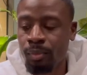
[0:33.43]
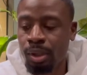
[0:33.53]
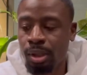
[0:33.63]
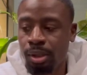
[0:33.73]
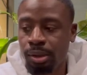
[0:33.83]

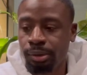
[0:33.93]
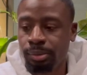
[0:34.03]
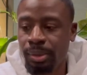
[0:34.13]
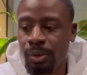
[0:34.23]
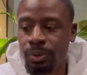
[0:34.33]

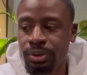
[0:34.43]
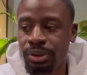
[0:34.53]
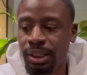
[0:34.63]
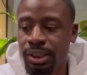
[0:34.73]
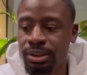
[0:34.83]
I will
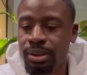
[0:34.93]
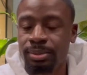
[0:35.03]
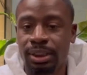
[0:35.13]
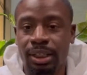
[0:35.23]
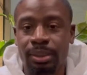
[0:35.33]
say that
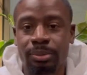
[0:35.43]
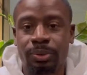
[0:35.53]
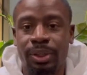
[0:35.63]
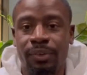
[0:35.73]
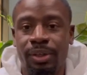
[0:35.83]
sometimes
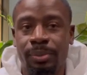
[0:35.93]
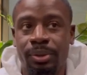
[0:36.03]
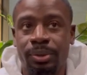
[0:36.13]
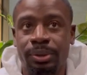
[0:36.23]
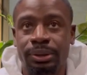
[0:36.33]
whenever I'm
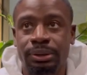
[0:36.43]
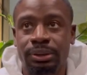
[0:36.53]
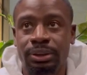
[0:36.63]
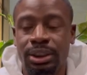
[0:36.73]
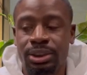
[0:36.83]
doing
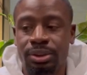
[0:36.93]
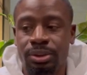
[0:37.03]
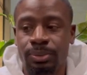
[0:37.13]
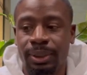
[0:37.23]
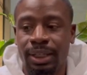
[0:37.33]

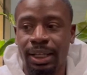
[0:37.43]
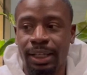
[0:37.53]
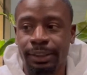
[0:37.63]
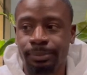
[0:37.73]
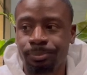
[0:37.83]
sessions with a
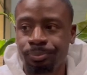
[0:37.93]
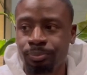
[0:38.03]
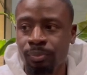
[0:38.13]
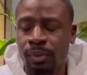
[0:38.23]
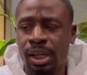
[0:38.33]
client
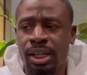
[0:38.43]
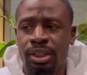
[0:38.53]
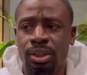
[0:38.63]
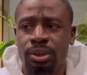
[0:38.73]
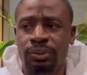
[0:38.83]
and it
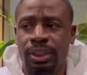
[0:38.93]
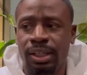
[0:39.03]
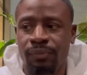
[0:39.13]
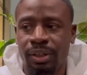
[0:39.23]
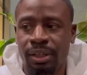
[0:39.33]
goes like
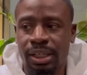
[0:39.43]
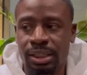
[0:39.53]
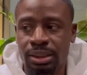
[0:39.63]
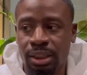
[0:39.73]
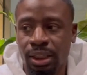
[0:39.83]
very
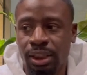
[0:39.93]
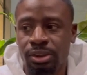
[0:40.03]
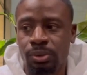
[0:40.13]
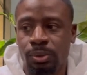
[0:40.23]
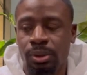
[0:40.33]

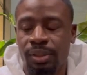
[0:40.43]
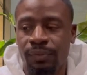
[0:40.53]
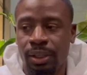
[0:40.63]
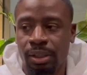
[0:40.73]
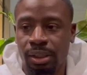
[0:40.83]
intellectual and
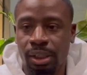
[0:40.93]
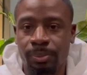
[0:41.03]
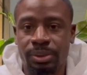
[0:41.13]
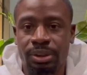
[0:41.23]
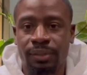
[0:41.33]
very deep
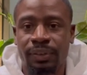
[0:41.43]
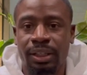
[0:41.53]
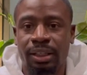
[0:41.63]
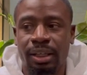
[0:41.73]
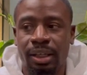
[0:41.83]
and stuff
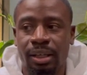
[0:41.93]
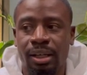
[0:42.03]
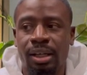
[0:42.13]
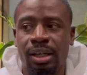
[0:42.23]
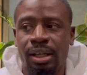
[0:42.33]
like that,
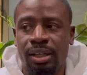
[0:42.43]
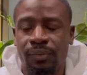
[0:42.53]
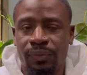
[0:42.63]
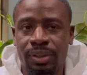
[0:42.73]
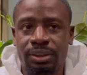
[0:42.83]
it
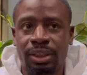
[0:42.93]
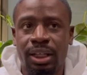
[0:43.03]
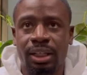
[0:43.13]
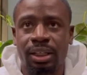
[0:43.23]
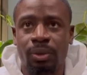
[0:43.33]
feels
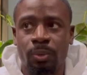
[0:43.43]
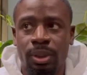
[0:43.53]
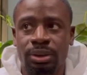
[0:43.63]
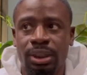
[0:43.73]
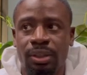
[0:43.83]
like it
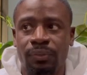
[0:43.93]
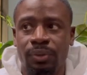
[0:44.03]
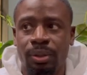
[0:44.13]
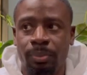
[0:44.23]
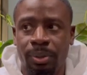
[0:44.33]
works out for
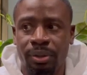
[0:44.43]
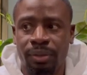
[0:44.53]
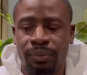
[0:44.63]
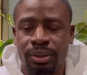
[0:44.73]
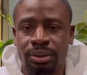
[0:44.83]
the both
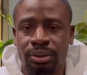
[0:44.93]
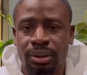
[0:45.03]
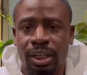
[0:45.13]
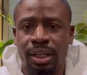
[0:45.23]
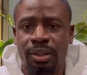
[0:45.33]
of us.
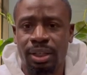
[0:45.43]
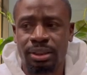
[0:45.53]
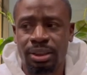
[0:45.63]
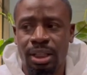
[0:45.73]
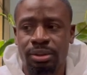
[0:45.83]
And I know that
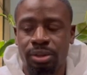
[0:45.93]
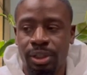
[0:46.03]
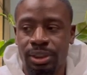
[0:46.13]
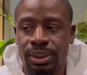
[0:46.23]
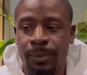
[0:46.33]
sounds
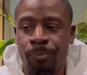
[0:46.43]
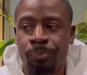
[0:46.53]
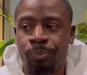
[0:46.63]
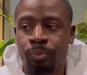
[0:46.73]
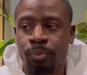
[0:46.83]
crazy,
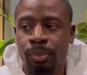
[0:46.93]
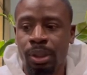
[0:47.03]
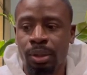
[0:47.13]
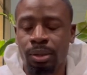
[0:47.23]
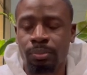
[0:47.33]

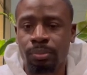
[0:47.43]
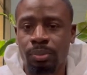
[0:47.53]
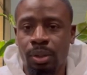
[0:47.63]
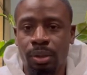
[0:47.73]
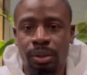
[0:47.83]
but
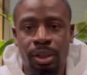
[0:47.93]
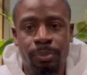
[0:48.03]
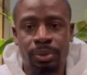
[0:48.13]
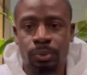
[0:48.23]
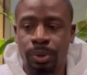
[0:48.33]
you know,
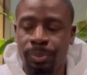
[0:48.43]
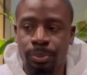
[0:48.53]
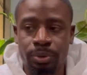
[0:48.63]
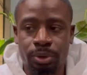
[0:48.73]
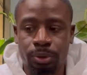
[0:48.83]
therapists, we're
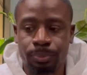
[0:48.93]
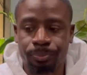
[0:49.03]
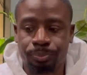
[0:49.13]
people too.